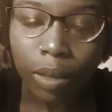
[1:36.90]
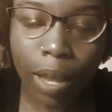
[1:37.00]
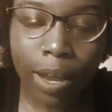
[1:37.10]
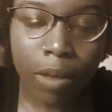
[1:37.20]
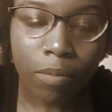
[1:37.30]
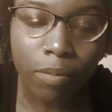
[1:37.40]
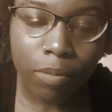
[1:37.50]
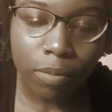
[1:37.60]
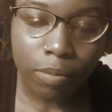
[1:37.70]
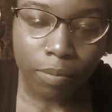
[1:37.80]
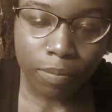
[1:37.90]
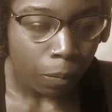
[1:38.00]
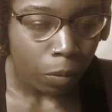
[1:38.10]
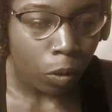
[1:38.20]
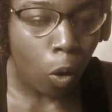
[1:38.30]
like
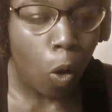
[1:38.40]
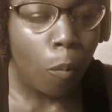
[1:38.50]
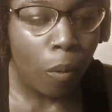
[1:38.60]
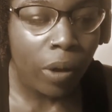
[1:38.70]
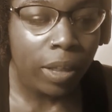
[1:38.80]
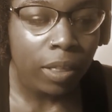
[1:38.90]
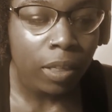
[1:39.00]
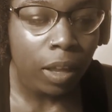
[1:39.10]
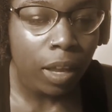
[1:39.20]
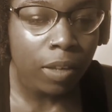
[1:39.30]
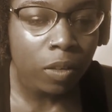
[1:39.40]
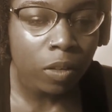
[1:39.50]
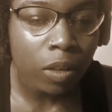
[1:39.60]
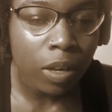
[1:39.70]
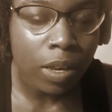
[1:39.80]
the whole point
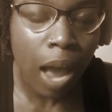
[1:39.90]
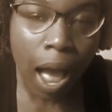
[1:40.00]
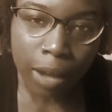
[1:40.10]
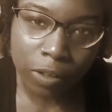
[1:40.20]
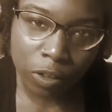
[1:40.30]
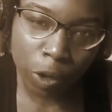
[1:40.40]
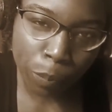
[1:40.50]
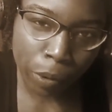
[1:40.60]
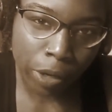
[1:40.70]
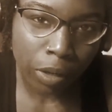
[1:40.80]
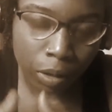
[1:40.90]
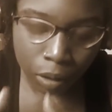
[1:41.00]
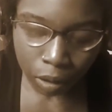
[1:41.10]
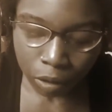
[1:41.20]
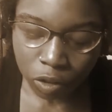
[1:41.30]
is not to put
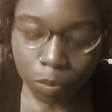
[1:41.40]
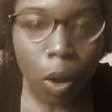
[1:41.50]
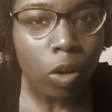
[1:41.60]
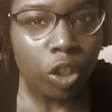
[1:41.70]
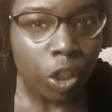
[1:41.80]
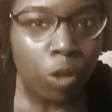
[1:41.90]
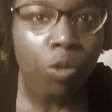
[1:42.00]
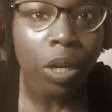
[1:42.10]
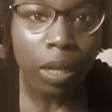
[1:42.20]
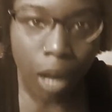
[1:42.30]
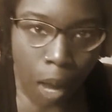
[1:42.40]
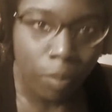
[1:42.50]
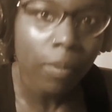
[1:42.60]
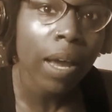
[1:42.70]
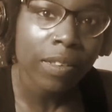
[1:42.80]
small children in
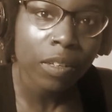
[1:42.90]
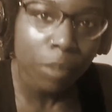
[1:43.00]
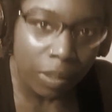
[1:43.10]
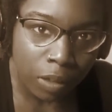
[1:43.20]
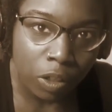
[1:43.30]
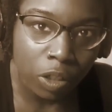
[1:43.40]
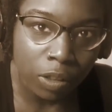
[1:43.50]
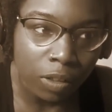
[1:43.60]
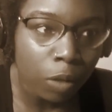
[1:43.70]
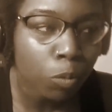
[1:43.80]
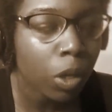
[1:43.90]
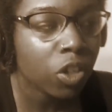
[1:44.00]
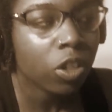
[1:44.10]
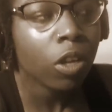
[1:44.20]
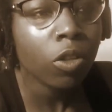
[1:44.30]
compromising positions in
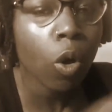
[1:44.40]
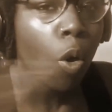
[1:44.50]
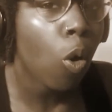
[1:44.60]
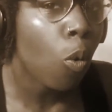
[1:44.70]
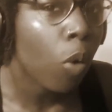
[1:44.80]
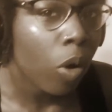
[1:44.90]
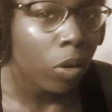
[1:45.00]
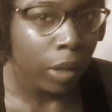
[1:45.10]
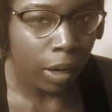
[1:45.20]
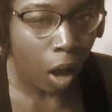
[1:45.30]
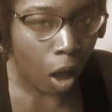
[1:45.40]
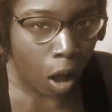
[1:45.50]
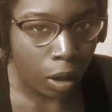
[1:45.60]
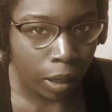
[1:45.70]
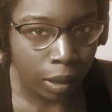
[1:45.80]
which the whole world can
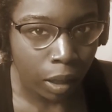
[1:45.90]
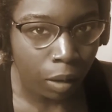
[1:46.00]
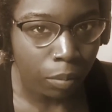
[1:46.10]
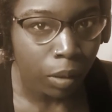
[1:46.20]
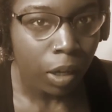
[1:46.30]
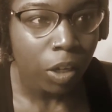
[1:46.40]
ogle at them,